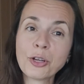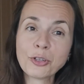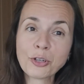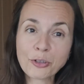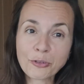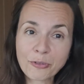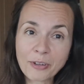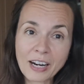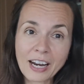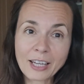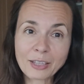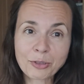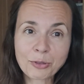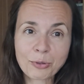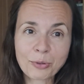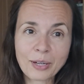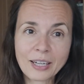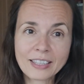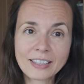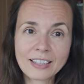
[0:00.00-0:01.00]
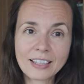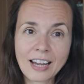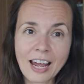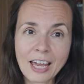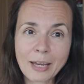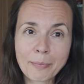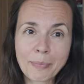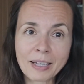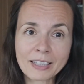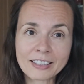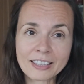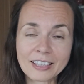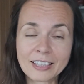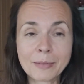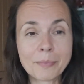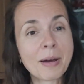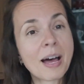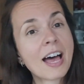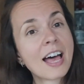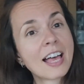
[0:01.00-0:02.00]
Don't forget to hit the like
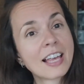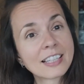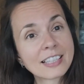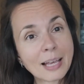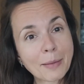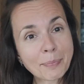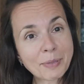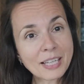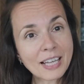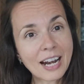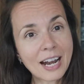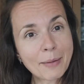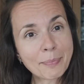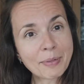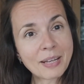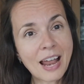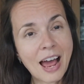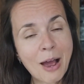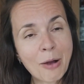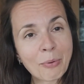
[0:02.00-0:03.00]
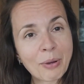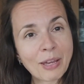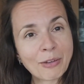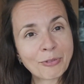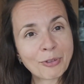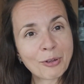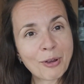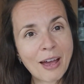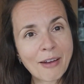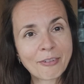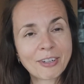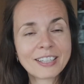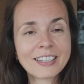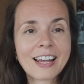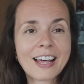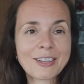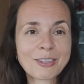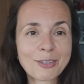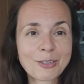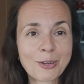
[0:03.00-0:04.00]
button, subscribe now if you haven't
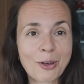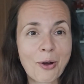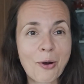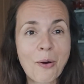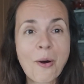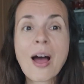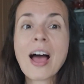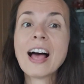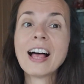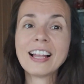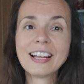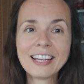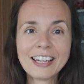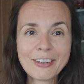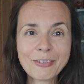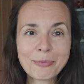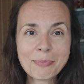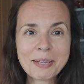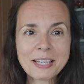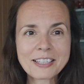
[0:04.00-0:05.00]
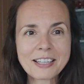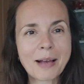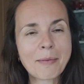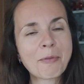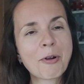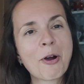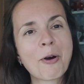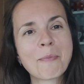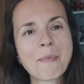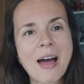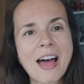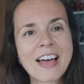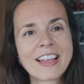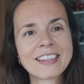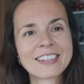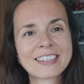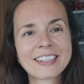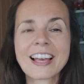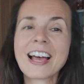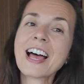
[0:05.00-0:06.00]
done so, leave me some
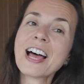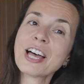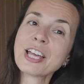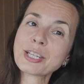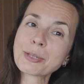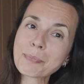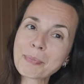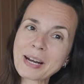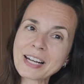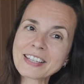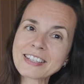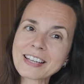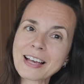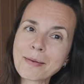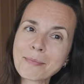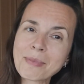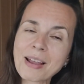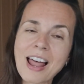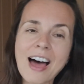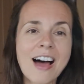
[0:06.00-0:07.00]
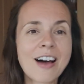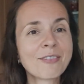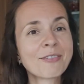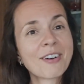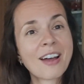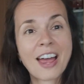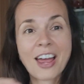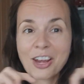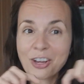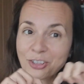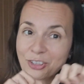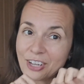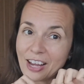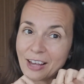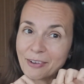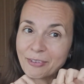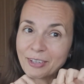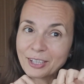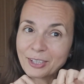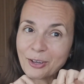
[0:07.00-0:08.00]
comments, spread some love,
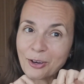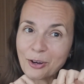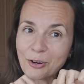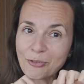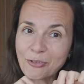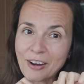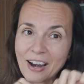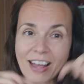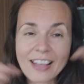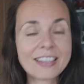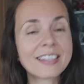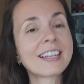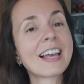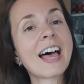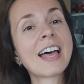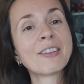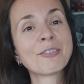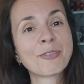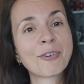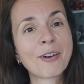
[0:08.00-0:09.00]
share with your friends and